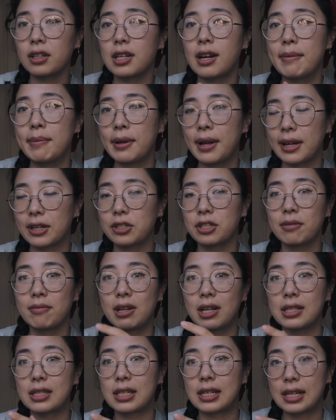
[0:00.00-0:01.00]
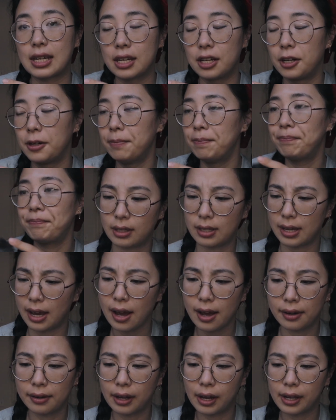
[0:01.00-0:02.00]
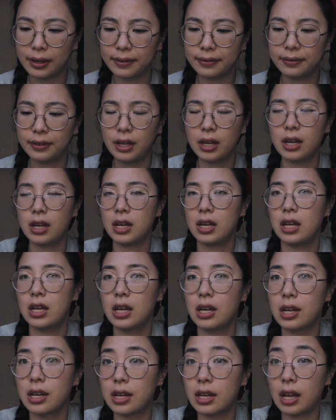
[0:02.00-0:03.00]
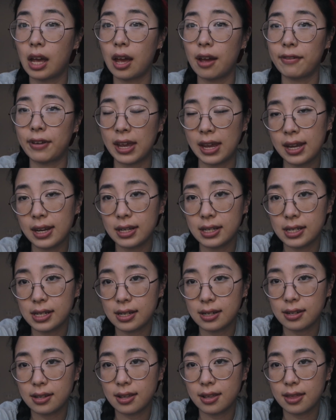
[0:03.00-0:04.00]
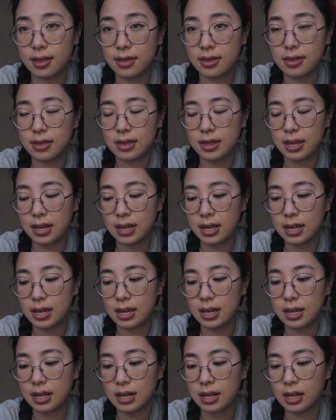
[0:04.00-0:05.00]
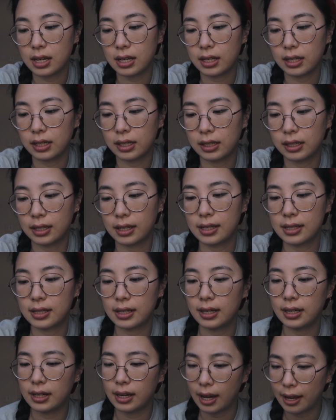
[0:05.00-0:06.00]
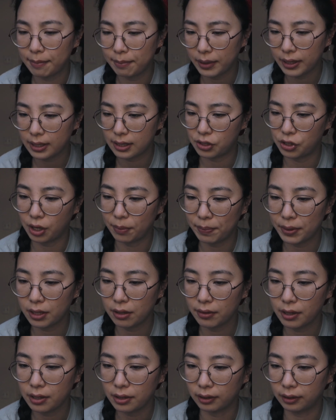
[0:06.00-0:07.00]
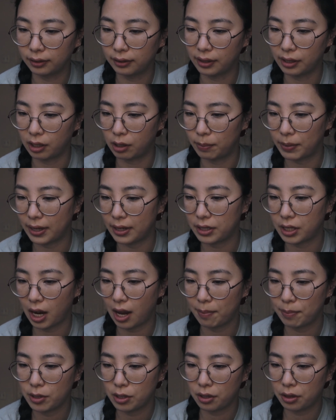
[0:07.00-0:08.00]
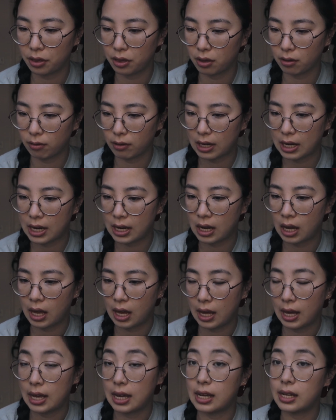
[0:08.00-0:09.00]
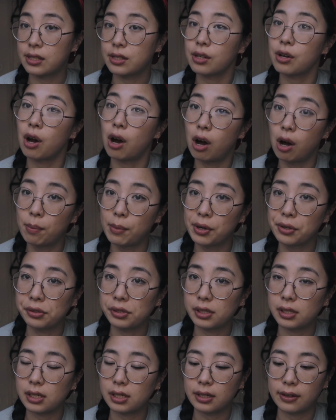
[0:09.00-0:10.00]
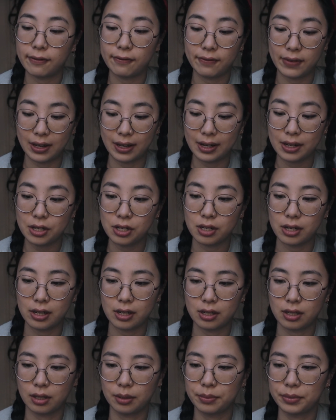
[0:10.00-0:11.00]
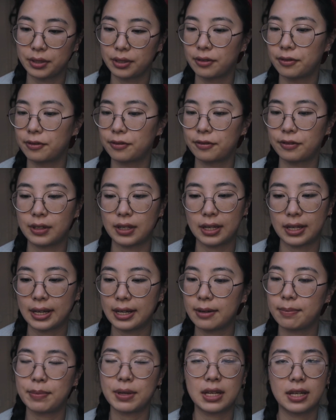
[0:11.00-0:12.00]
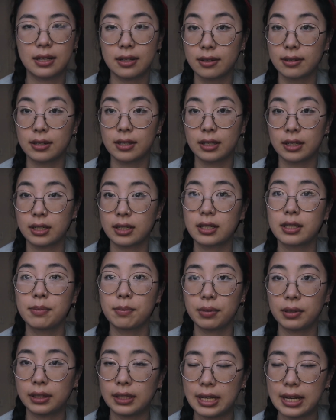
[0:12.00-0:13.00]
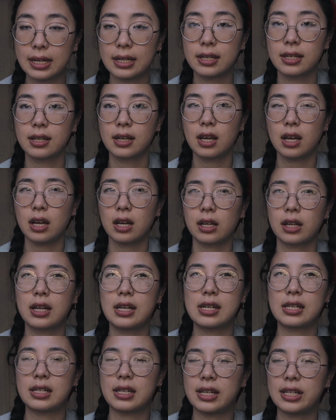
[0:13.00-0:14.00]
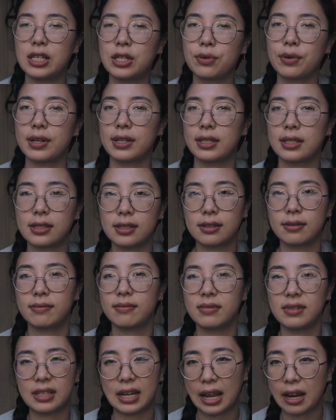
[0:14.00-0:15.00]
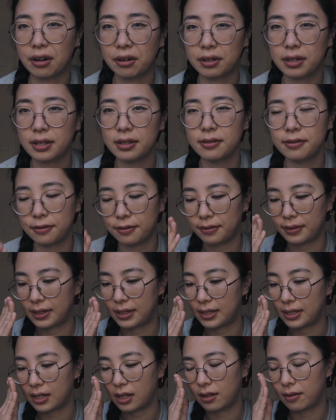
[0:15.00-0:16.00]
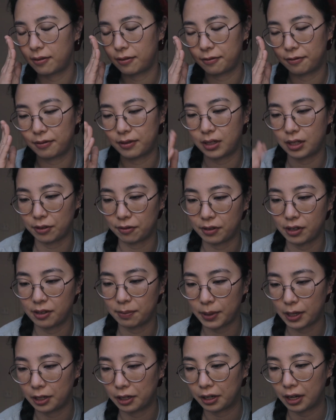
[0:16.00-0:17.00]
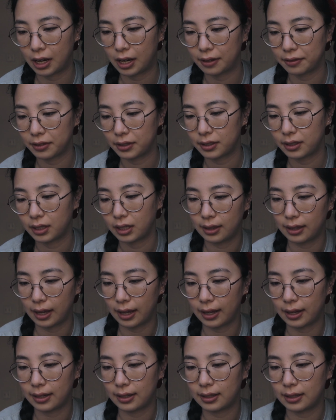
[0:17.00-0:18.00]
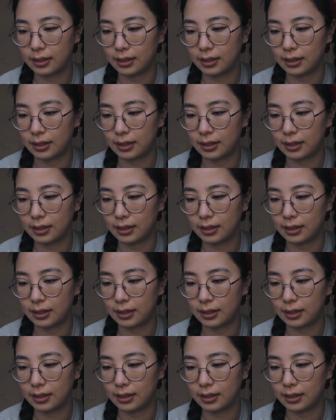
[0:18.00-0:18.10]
a couple extra minutes to kill, yeah, I have hit the incident. I'm like jumping around a little bit. Chapter 3 is almost finished in terms of it being a complete continuous narrative instead of different paragraphs that